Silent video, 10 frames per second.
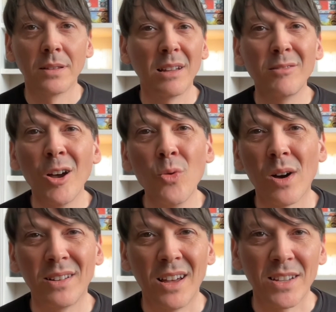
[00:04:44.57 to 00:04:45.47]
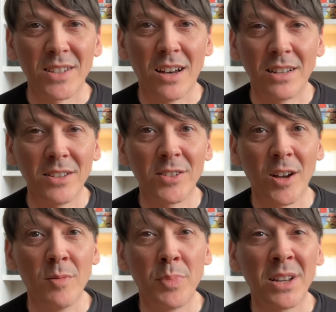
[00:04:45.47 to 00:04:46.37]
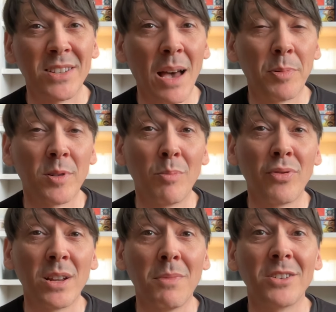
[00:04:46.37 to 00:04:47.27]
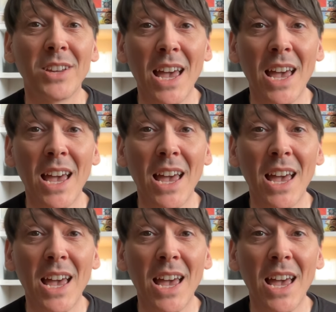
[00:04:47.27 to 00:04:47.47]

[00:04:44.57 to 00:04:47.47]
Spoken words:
Now, no one likes cutting scope, but it's happened on pretty much